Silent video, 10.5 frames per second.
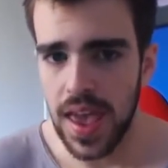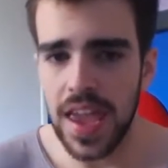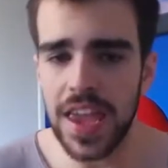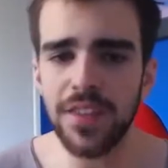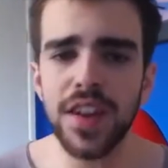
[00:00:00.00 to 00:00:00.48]

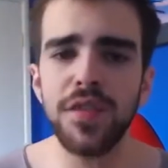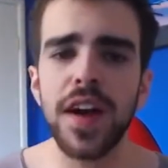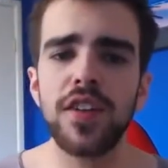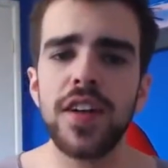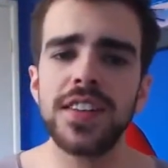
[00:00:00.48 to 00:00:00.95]
Even if
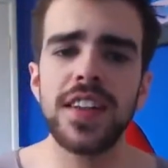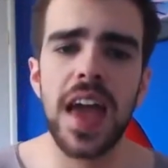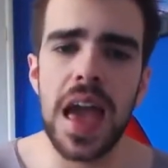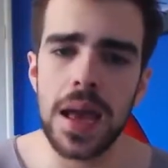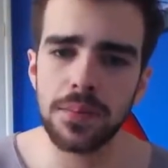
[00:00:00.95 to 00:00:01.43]
I granted
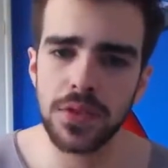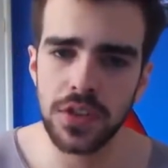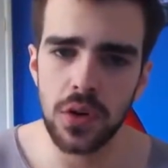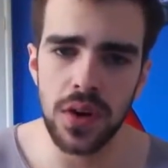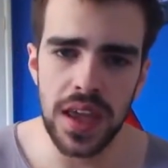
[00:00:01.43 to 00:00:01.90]

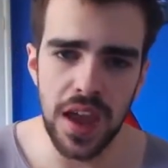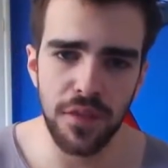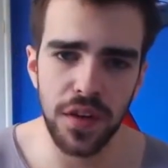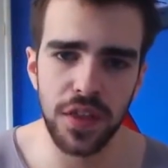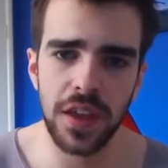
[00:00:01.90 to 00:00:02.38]
absolutely
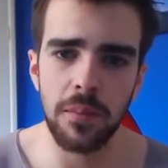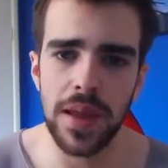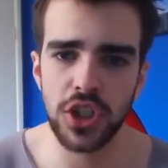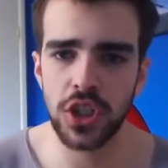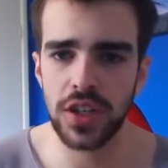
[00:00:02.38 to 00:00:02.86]
everything
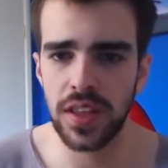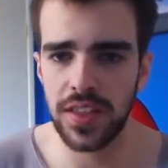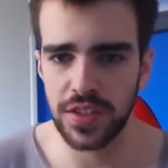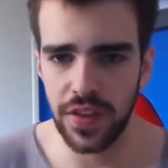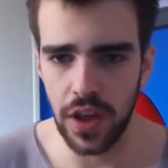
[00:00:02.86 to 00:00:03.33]
mentioned in
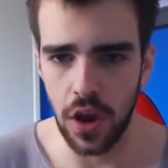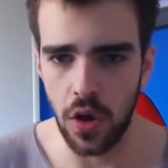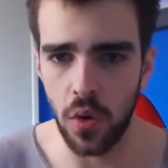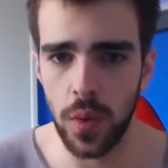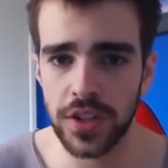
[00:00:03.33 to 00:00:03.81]
this
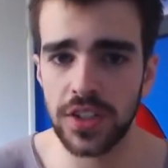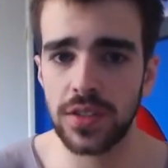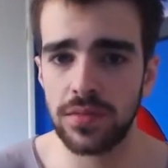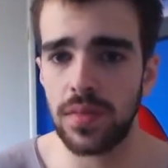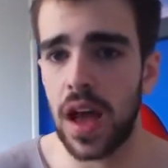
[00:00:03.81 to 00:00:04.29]
video, which is,